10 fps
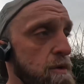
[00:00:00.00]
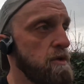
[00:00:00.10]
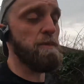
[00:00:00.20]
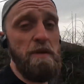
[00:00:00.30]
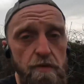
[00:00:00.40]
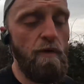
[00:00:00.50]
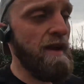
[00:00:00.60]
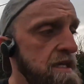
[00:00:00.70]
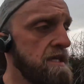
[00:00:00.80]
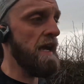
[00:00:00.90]
to watch a bit of a
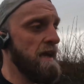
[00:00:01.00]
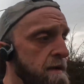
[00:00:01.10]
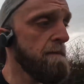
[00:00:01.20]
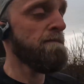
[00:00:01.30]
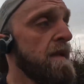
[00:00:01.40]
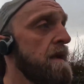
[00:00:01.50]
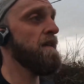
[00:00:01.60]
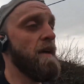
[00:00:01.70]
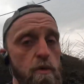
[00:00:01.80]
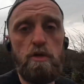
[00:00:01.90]
race. I
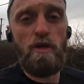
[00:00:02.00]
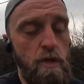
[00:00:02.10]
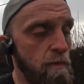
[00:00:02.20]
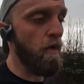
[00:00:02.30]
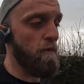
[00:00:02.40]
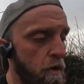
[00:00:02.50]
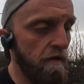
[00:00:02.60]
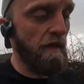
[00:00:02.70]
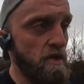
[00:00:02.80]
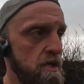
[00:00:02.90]
think I'm going to try to do more and more
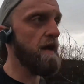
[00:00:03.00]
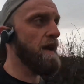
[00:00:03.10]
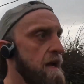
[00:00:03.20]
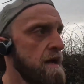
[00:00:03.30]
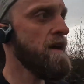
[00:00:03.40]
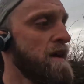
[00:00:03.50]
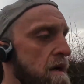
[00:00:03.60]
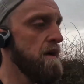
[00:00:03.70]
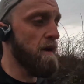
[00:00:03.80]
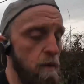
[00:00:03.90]
of that this year.
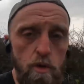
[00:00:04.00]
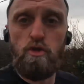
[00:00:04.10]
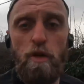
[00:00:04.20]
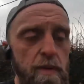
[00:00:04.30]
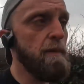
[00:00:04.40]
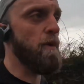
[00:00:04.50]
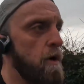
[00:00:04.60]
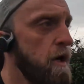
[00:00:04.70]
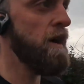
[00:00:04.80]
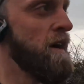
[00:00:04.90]
Watch other people